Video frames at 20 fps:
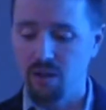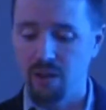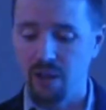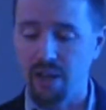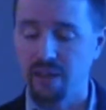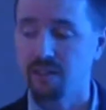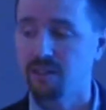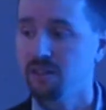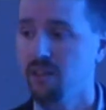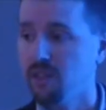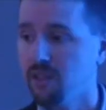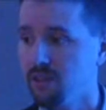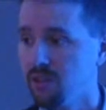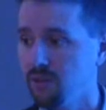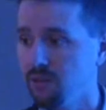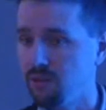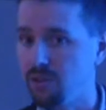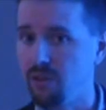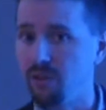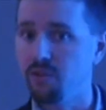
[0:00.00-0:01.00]

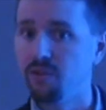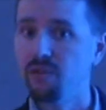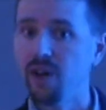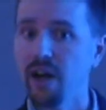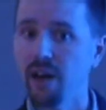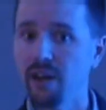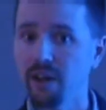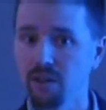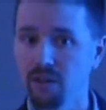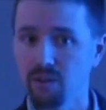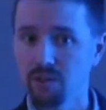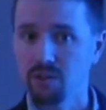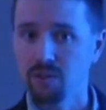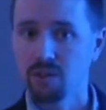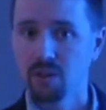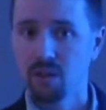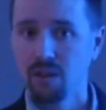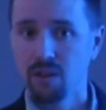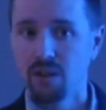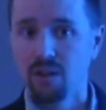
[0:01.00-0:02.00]
extensively files
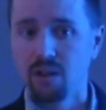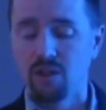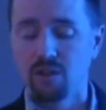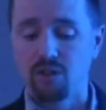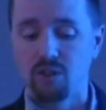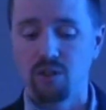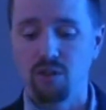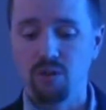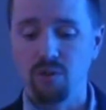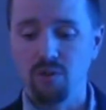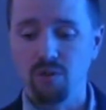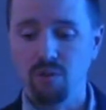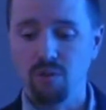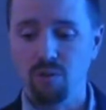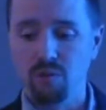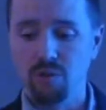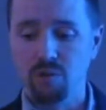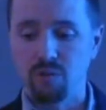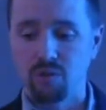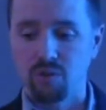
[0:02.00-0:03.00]

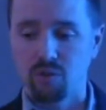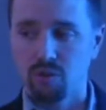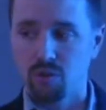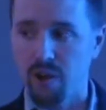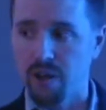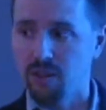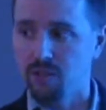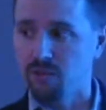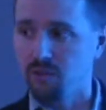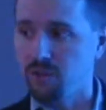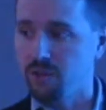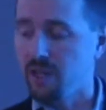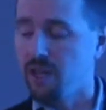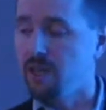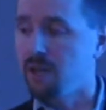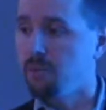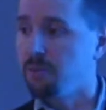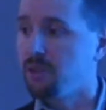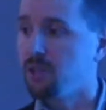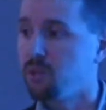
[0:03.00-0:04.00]
to transfer
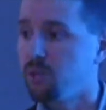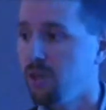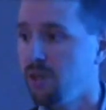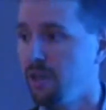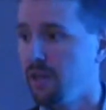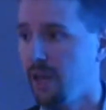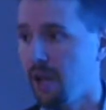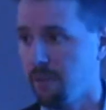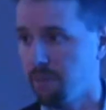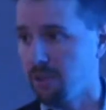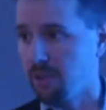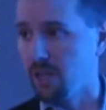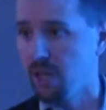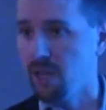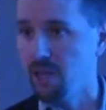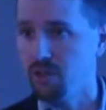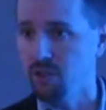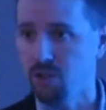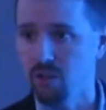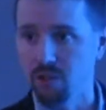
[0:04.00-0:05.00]
data between
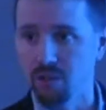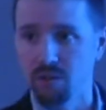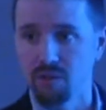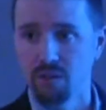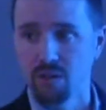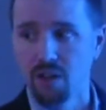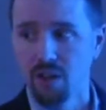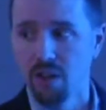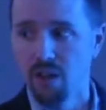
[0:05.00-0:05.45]
applications.